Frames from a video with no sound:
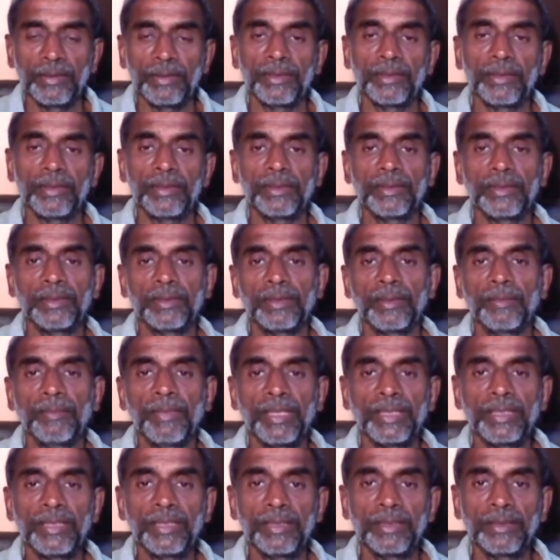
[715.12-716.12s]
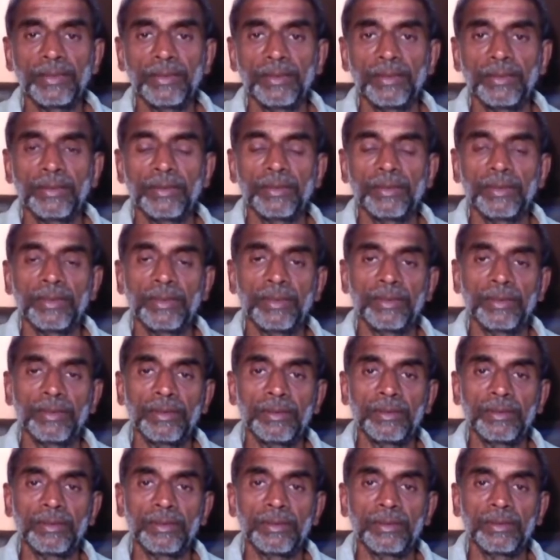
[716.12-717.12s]
The mother,
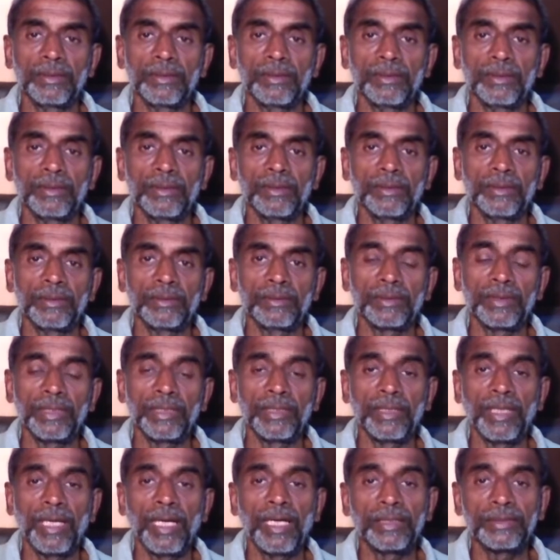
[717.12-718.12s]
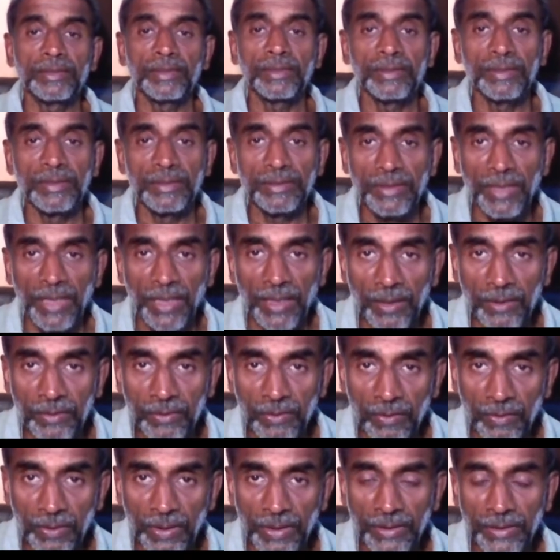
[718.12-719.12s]
uh, say, asks the child
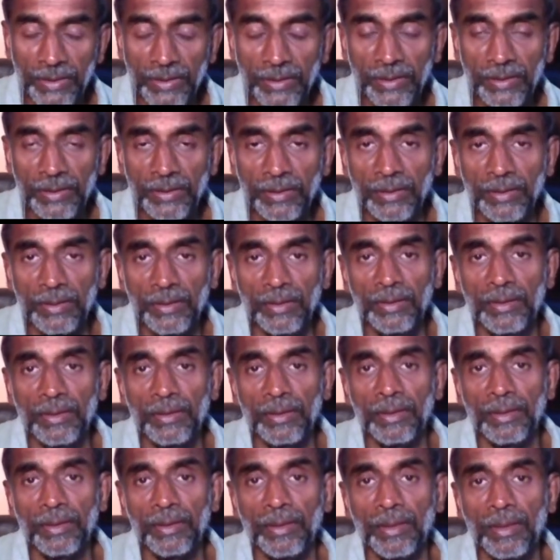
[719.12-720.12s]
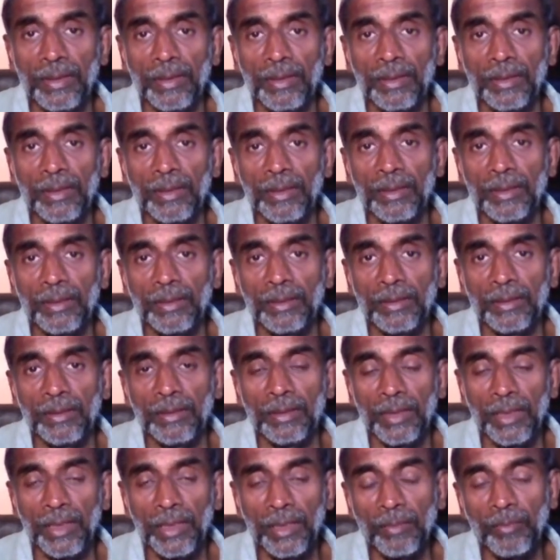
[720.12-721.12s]
to kiss her
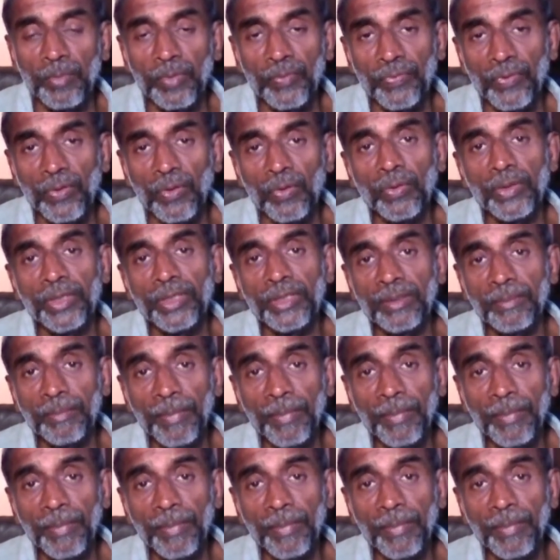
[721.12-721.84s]
before going to